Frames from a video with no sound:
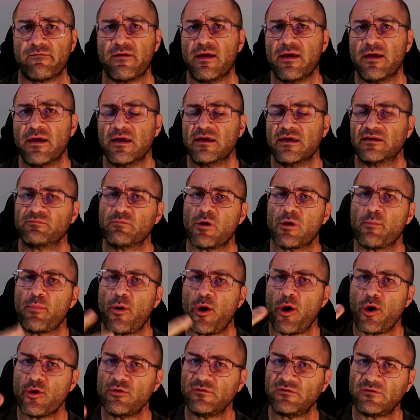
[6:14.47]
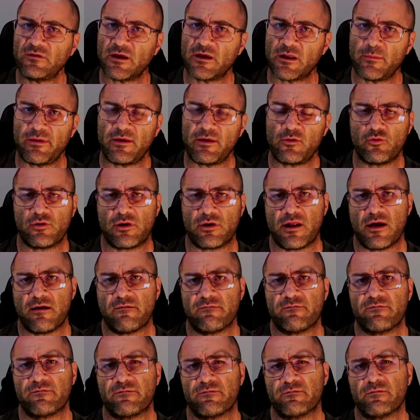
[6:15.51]
My posing going to be good enough?
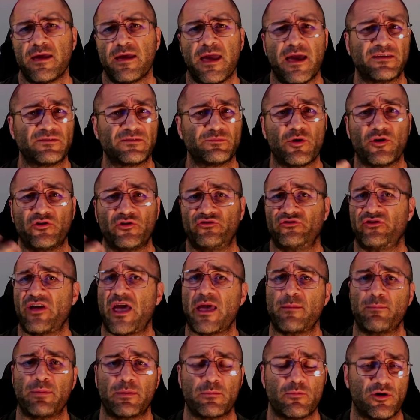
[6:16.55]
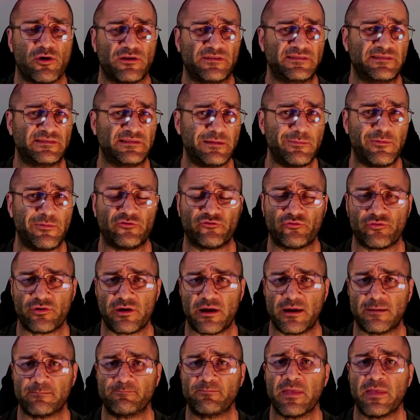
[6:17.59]
How's my shape and my symmetry? And
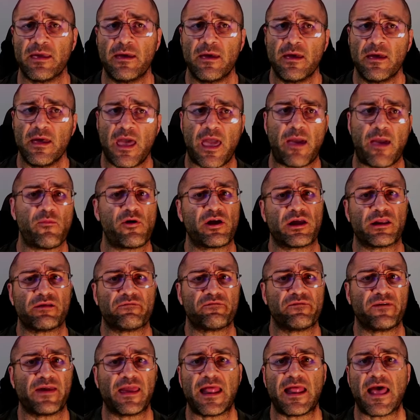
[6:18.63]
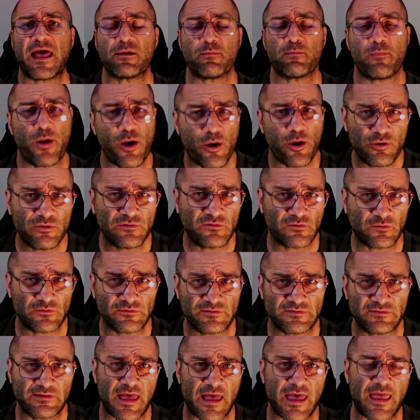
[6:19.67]
am I going to forget how to pose on
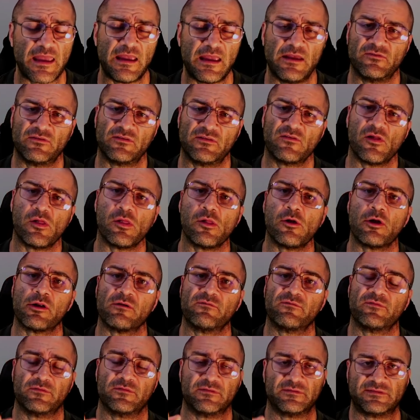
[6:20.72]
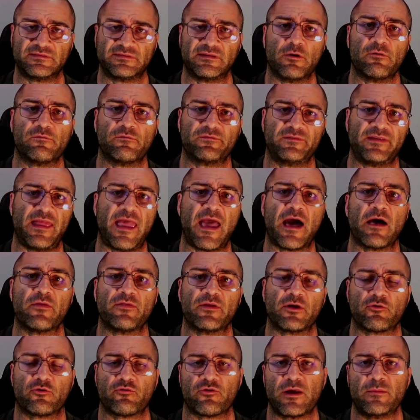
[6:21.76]
stage? There's a lot of self-doubt that
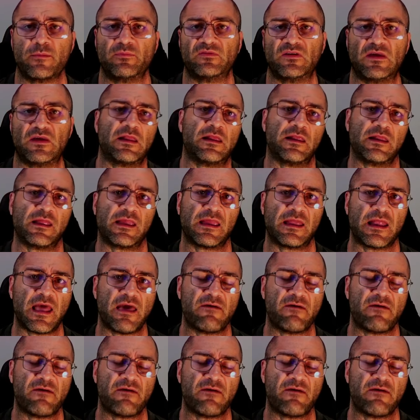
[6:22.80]
creeps in, and you can have